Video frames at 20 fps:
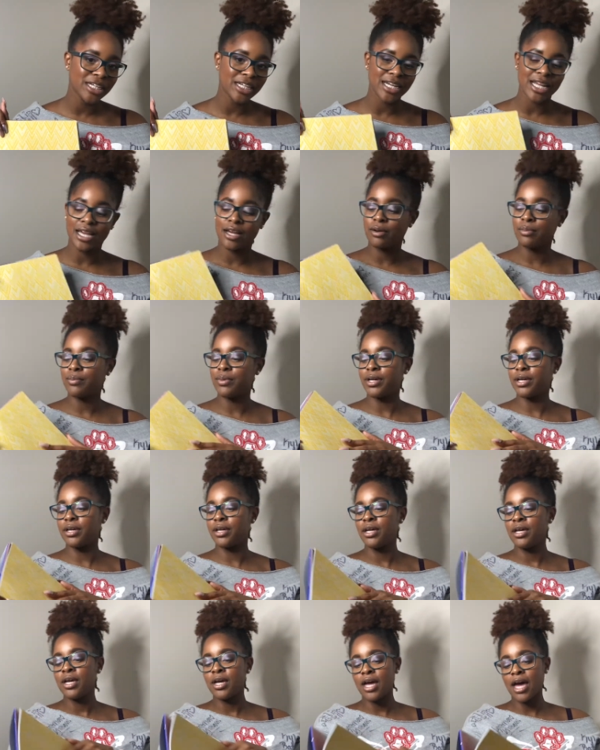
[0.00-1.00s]
now, but
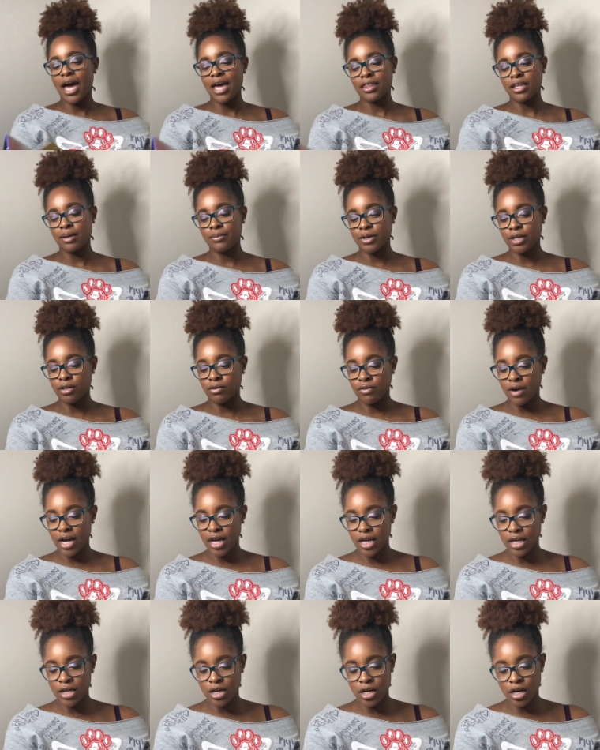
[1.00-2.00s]
I think I'm going to write
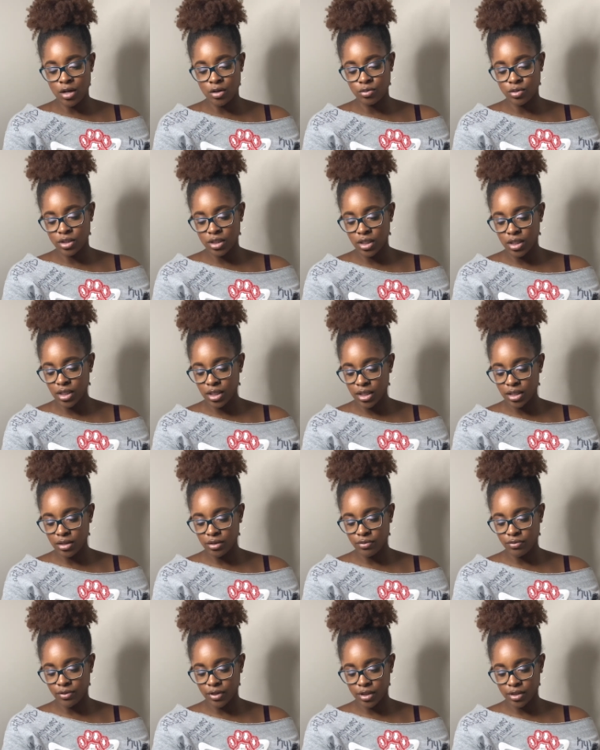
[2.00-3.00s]
a note in the
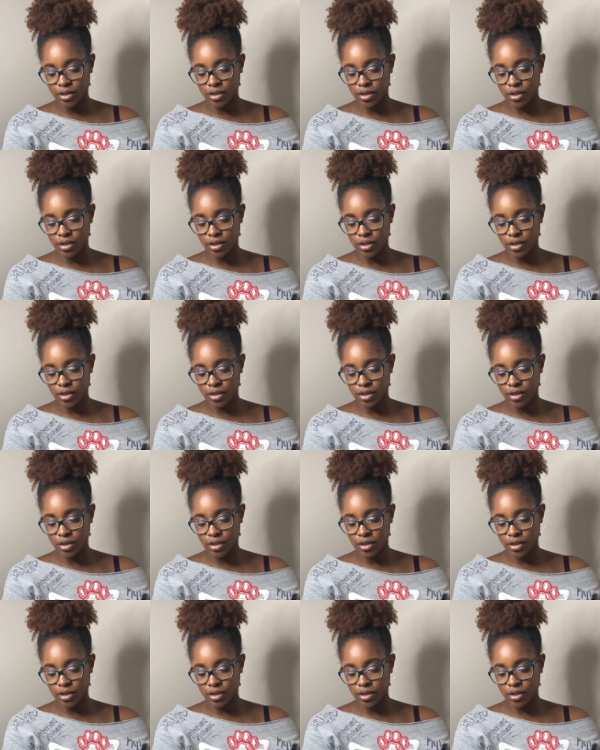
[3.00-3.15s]
front to